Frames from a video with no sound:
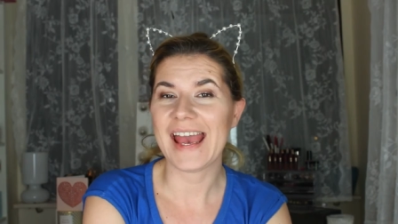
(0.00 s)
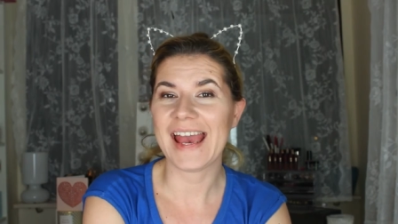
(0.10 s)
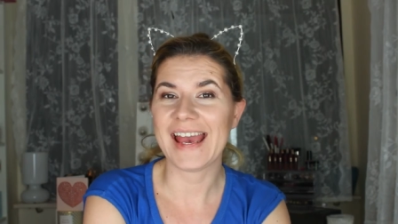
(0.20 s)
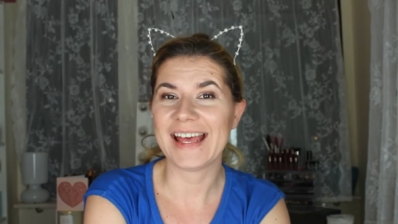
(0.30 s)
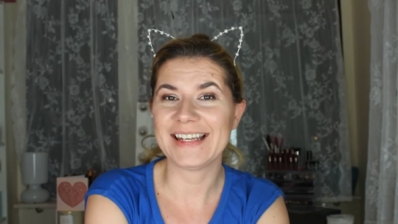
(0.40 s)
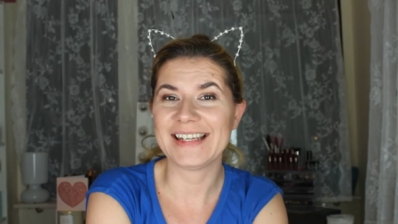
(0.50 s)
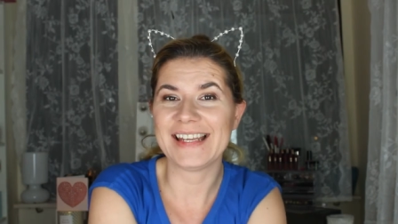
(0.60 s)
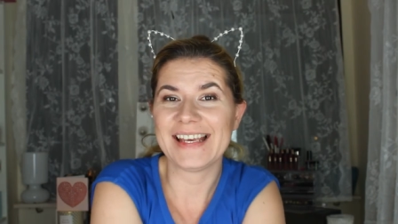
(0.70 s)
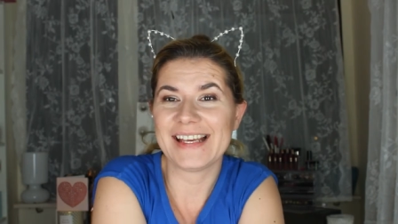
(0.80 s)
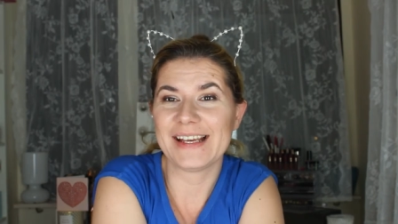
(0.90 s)
and
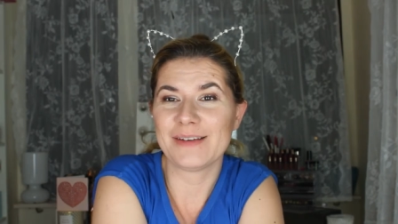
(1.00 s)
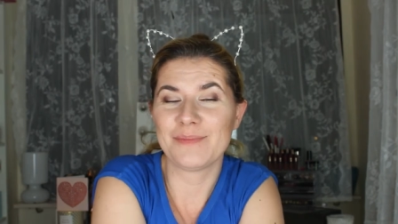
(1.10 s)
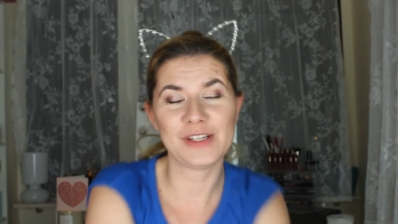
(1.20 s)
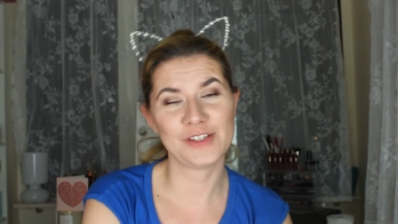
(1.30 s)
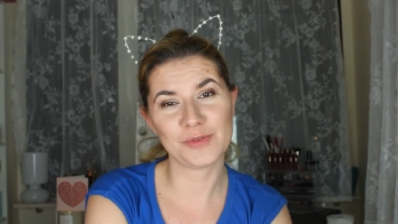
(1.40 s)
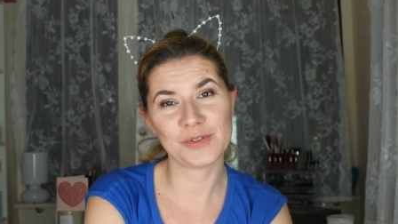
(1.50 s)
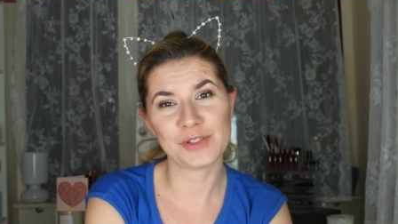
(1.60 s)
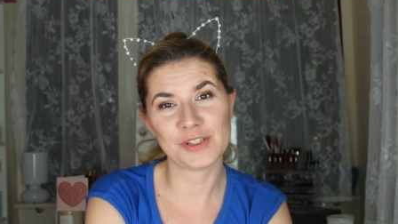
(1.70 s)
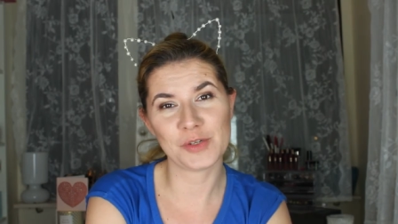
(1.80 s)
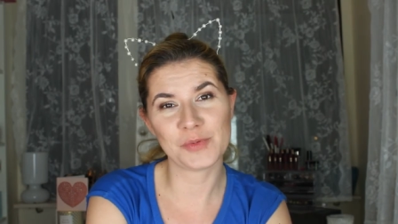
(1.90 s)
uh, please
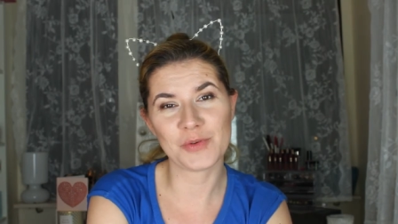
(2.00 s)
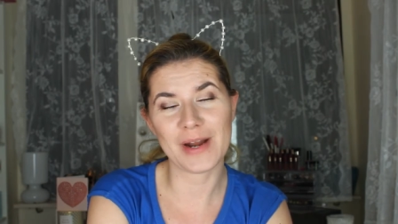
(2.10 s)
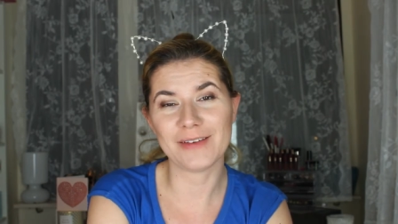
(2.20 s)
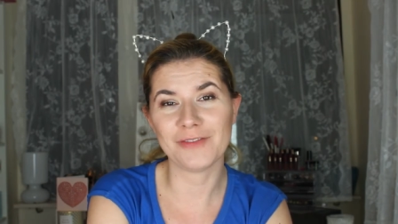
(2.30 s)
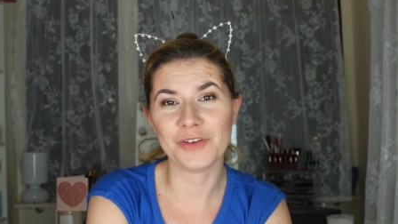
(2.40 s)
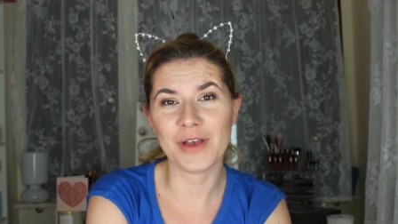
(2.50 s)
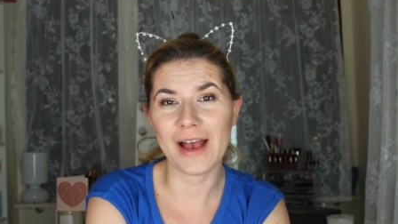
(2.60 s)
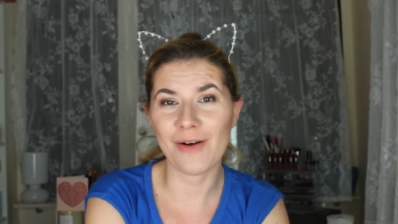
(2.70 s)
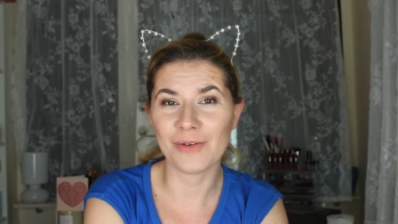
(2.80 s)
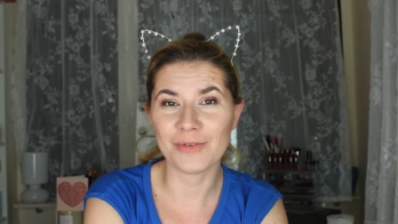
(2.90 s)
subscribe if you
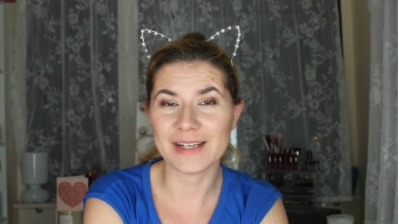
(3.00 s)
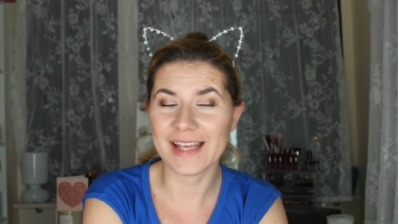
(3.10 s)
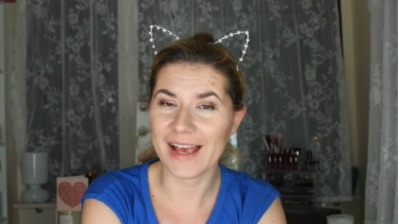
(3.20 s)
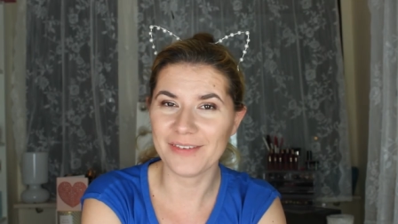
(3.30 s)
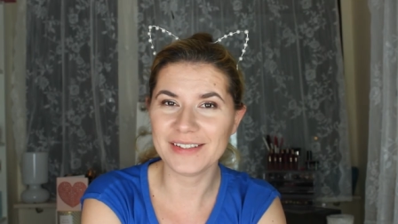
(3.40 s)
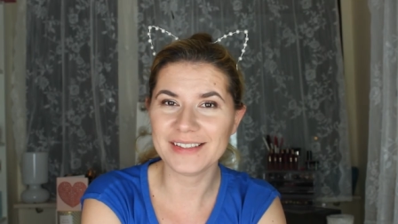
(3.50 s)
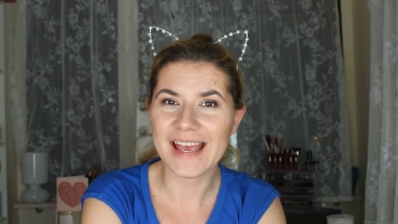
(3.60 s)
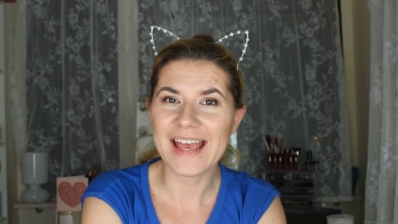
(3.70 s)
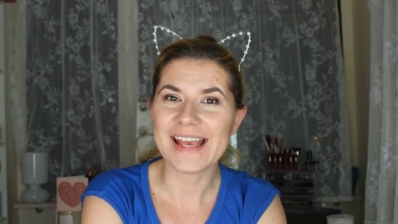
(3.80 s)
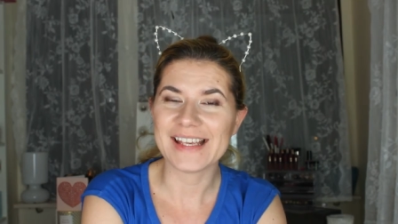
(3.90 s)
already haven't
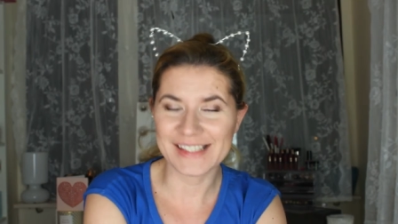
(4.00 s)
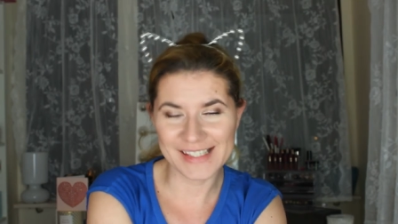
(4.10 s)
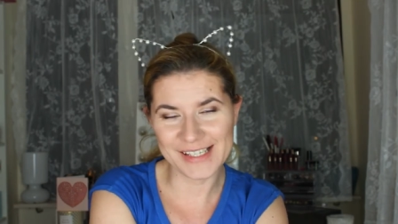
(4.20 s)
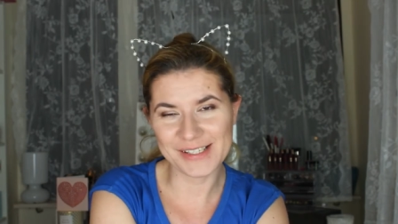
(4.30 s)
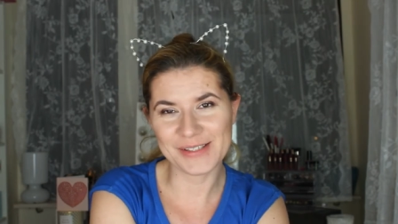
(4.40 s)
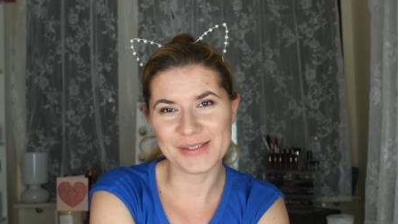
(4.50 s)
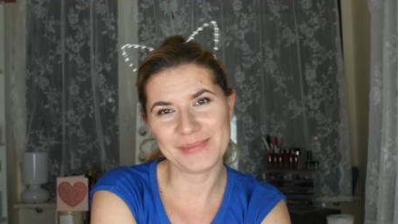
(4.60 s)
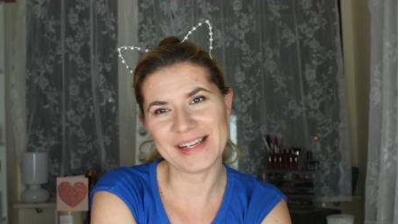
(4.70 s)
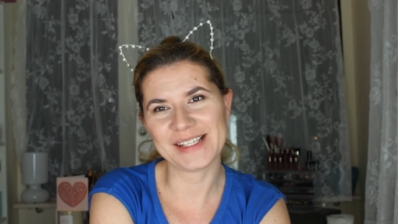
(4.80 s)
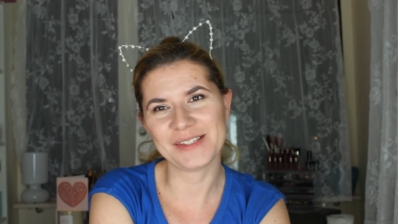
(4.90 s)
and see you soon in
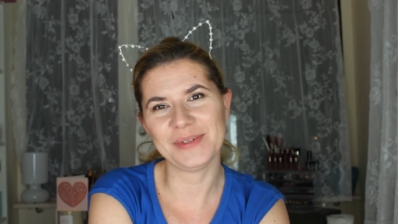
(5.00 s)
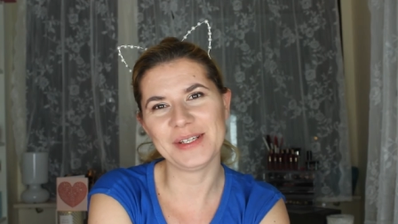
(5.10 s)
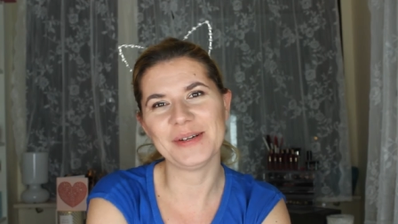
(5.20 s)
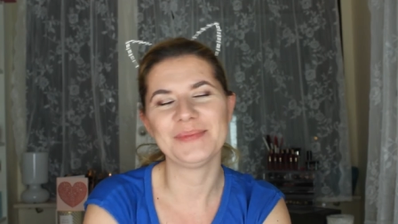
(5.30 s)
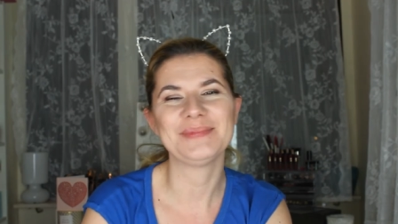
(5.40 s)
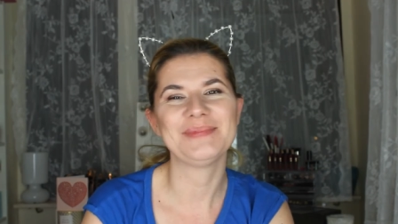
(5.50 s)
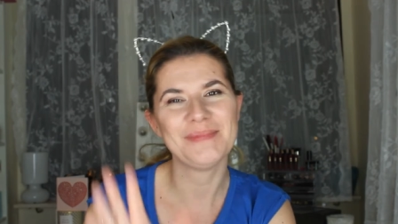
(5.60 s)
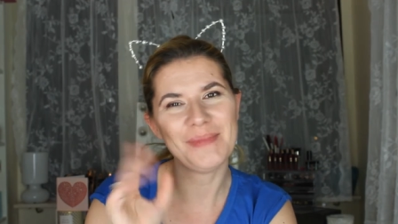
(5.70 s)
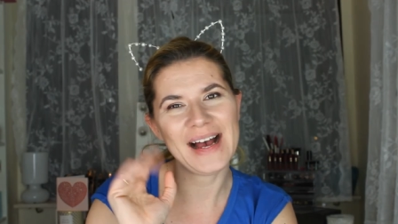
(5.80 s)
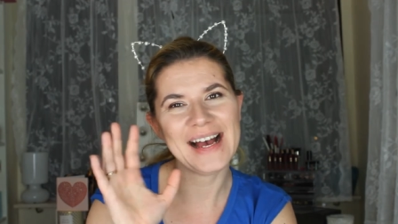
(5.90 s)
my next video.
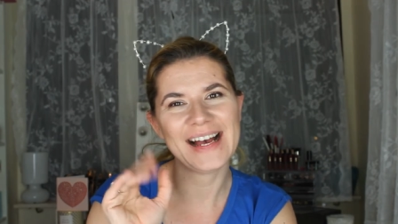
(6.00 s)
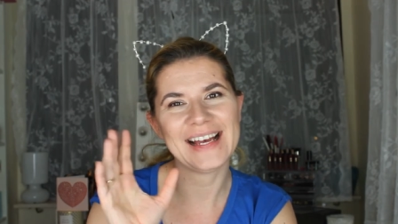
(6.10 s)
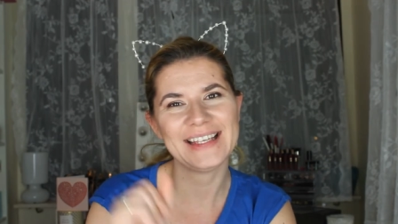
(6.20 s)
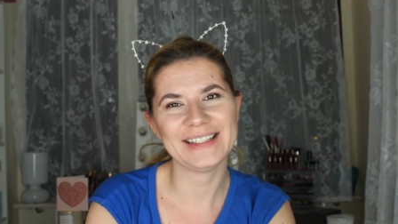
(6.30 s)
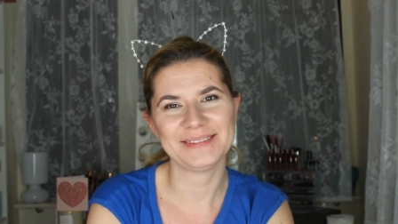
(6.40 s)
Bye!